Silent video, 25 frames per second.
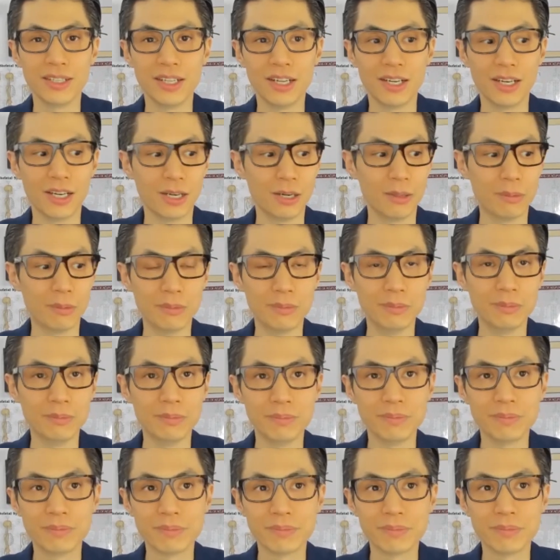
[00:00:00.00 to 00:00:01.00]

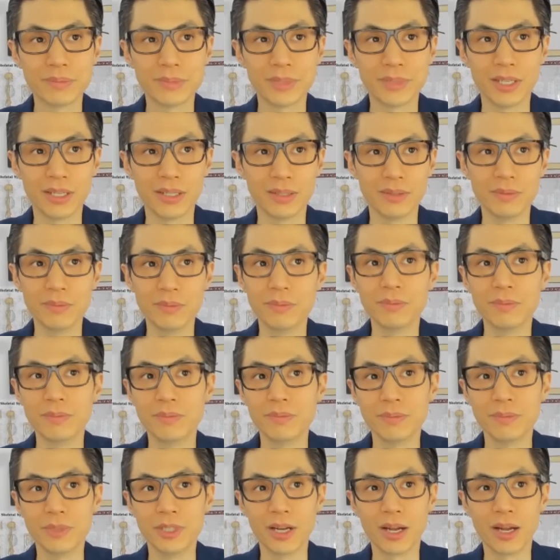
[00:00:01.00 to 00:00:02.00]
then
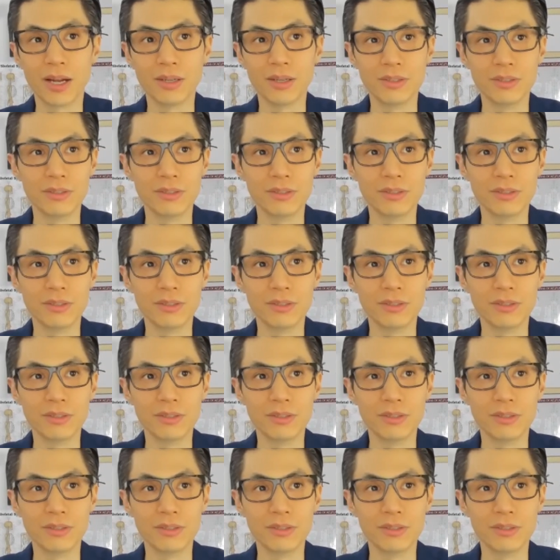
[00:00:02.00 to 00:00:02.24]
yeah,